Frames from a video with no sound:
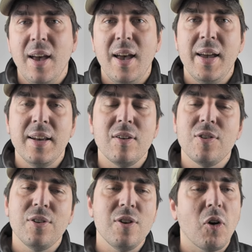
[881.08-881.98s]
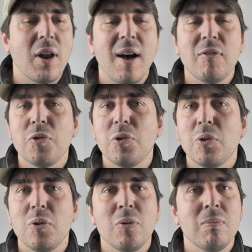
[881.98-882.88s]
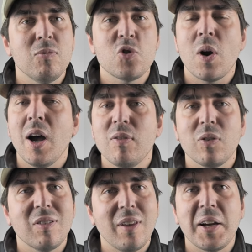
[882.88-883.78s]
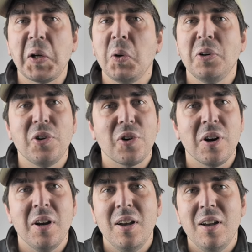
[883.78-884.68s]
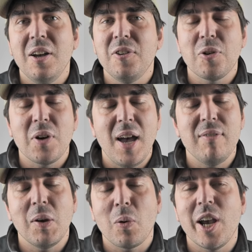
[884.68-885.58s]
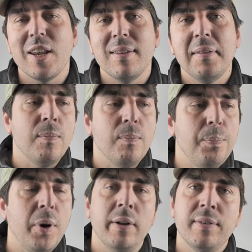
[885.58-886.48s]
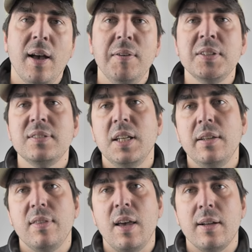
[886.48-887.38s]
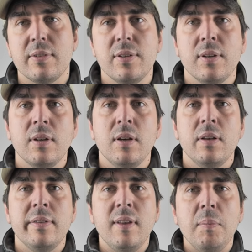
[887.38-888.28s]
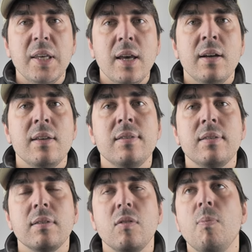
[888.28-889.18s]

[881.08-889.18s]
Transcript: and not have to drive or cycle under a heavy rain. But having said that, San Miguel is